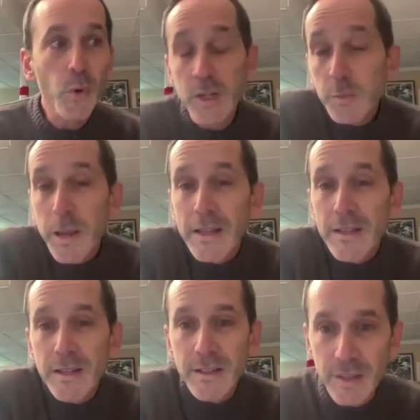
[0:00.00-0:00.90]
or
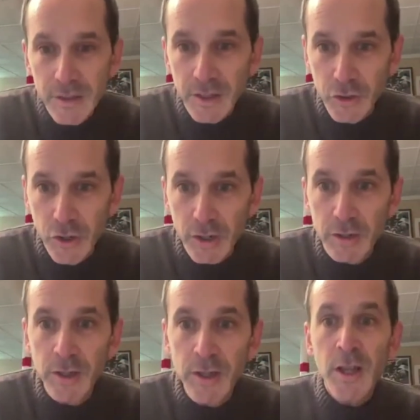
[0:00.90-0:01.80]
expands an existing
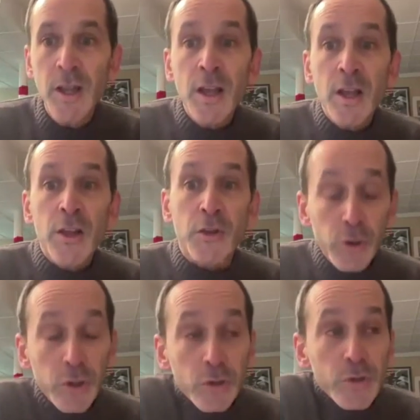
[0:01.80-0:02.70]
jail,
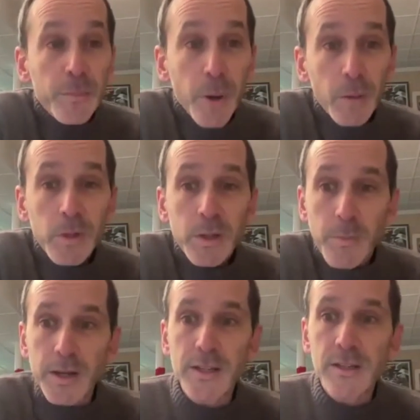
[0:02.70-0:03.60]
they're using public
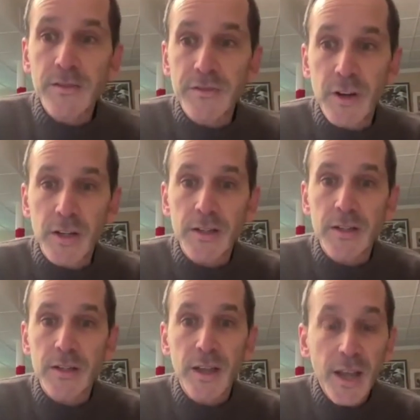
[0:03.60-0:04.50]
money to
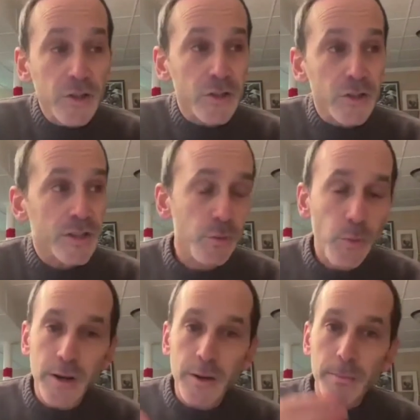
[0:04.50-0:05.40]
fund cages as a
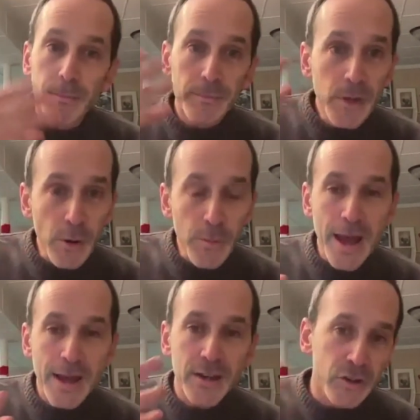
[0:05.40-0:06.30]
way to,
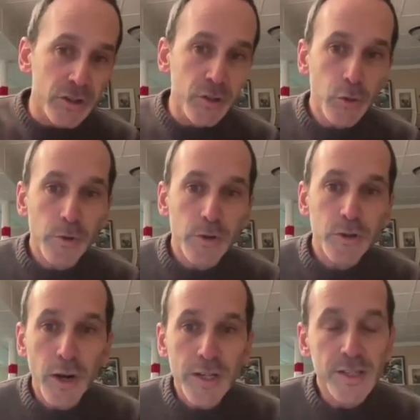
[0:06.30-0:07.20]
manage these numerous
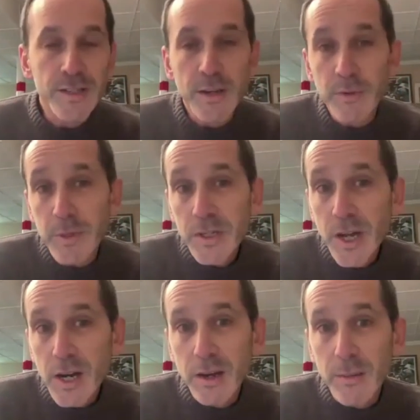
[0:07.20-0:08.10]
crises that we've been
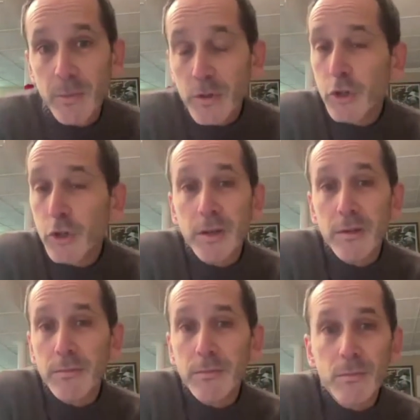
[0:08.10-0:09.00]
talking about, which could
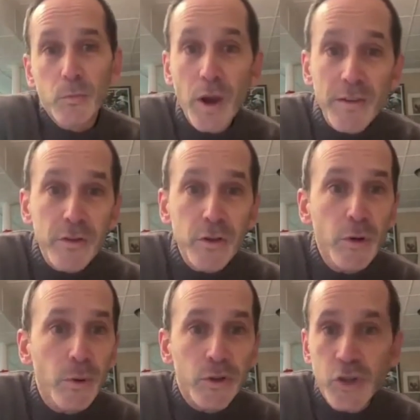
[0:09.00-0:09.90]
be
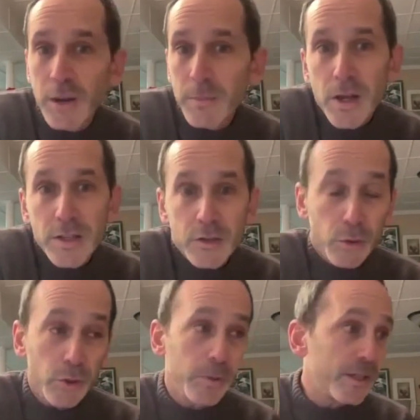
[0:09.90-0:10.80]
revenue or job loss,
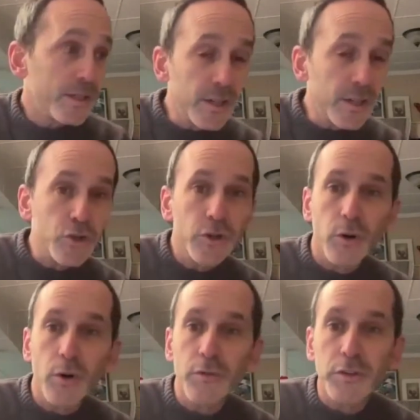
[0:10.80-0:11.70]
or could be addiction
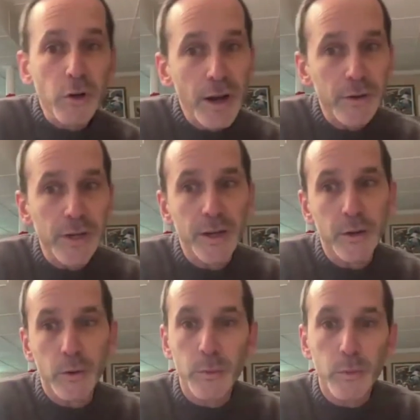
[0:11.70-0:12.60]
or
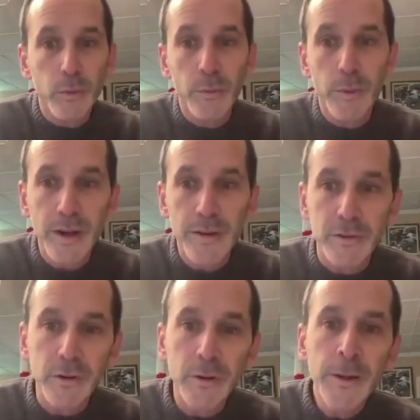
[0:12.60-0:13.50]
overcrowding or
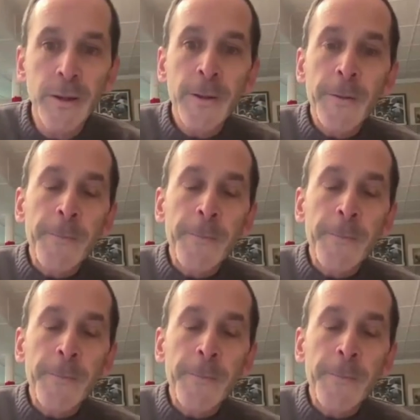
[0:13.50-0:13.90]
whatever.